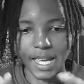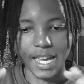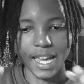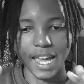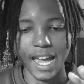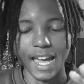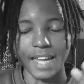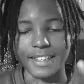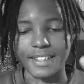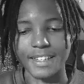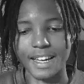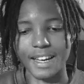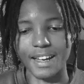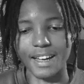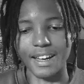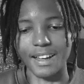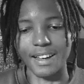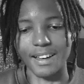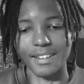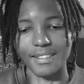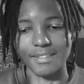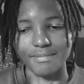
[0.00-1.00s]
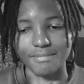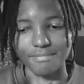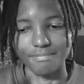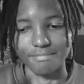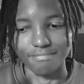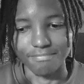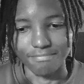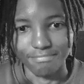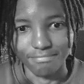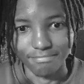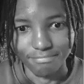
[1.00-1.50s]
and
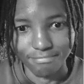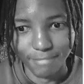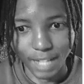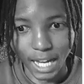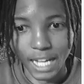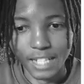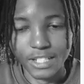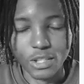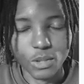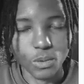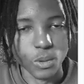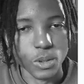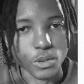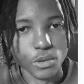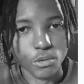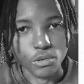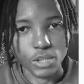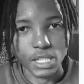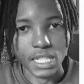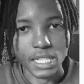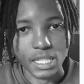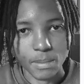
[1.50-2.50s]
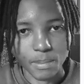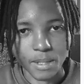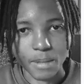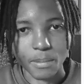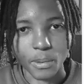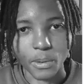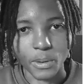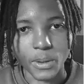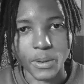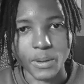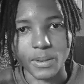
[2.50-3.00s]
I just want to teach
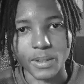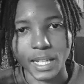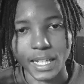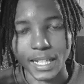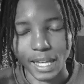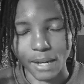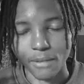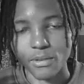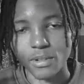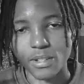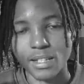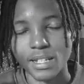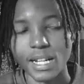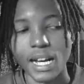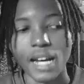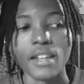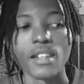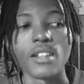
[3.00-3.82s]
people like everything